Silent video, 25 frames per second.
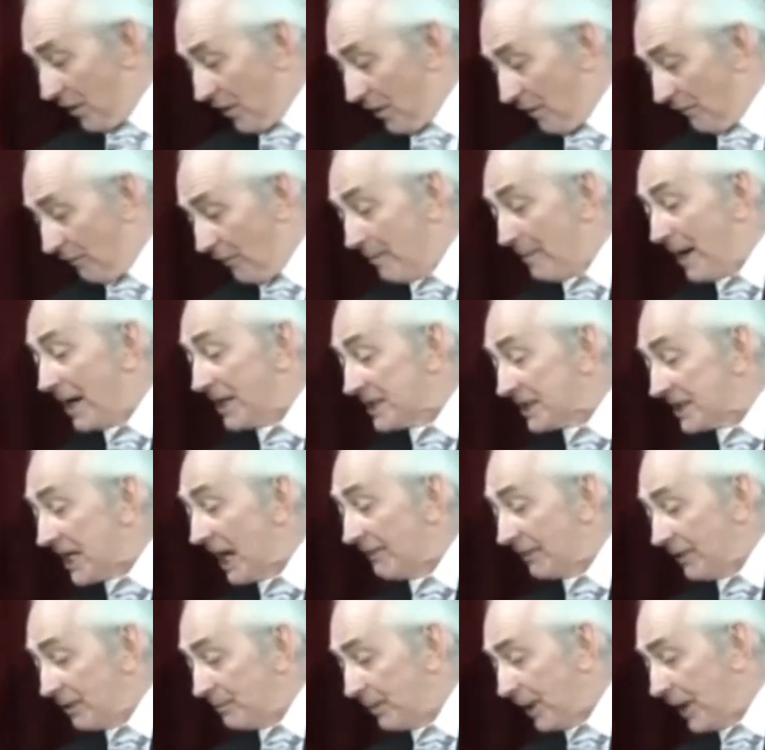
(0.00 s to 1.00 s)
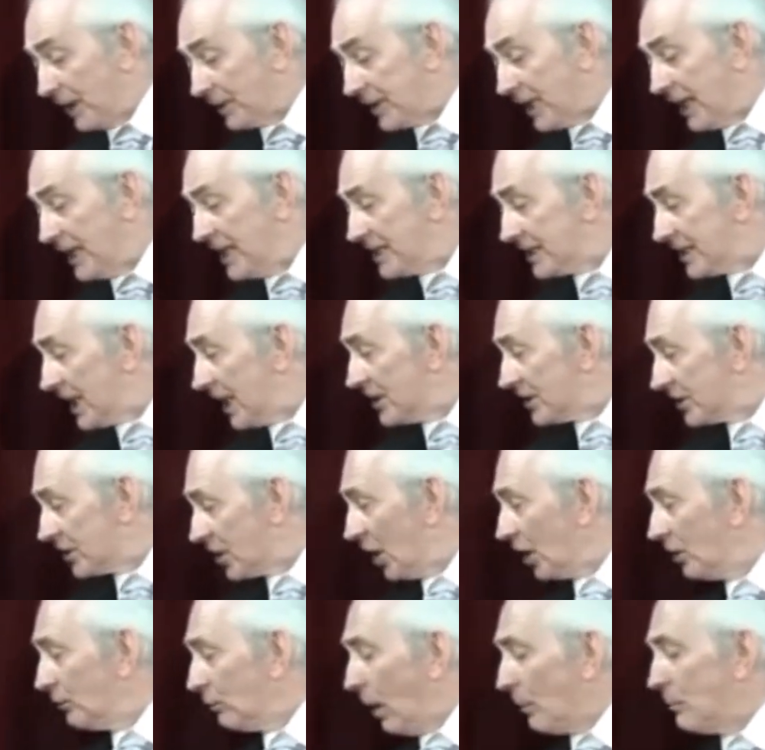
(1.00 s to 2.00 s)
For my 7th birthday, he said,
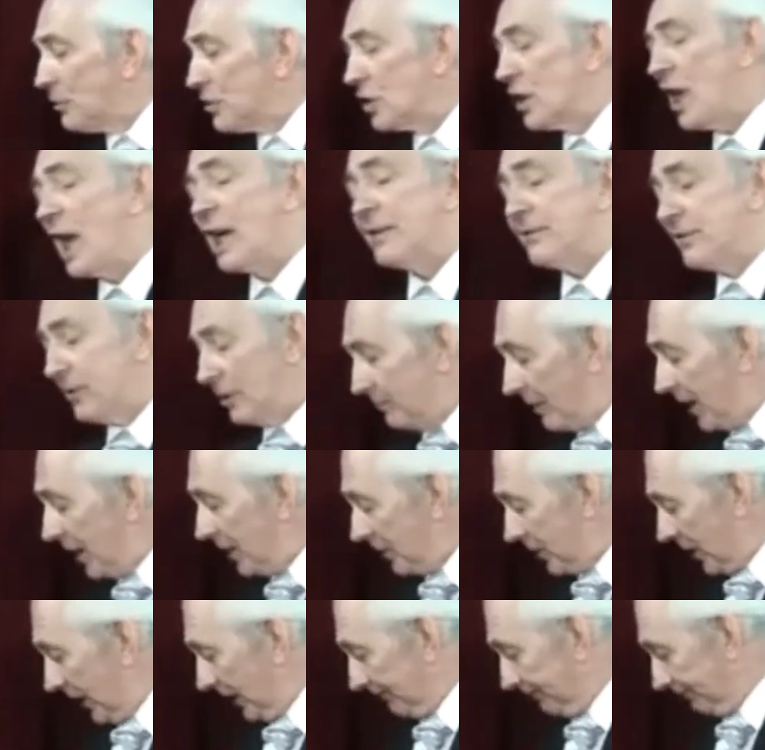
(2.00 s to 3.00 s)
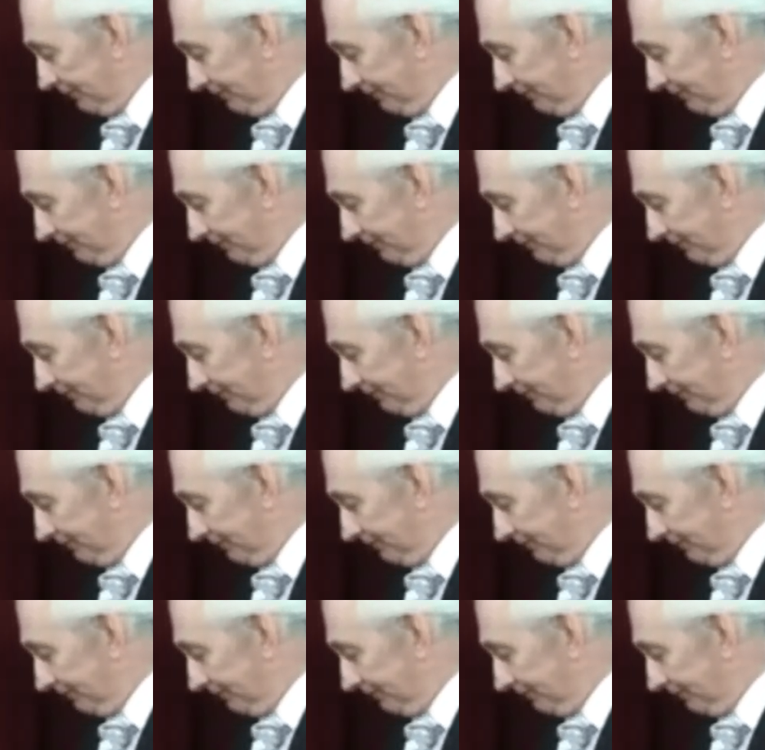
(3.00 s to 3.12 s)
son, what would you like for your birthday?